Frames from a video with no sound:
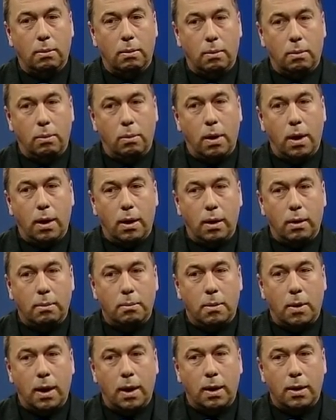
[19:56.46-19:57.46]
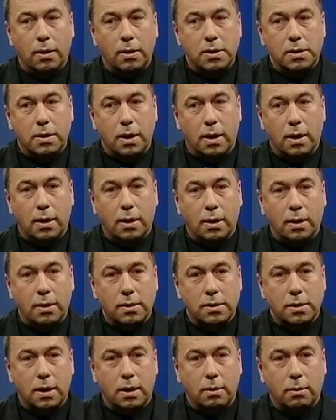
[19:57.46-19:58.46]
Well, my understanding
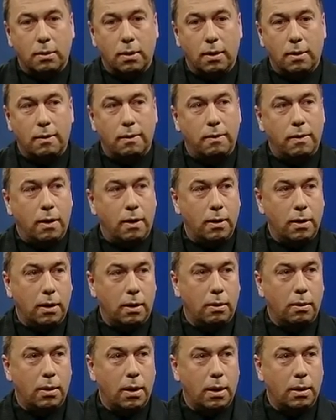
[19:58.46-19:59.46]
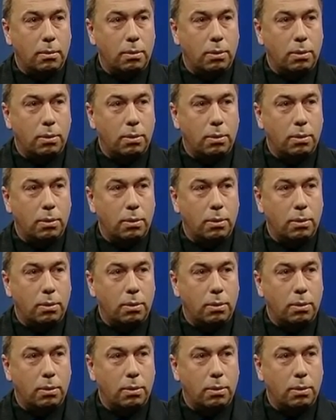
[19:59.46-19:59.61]
is that we're a fairly green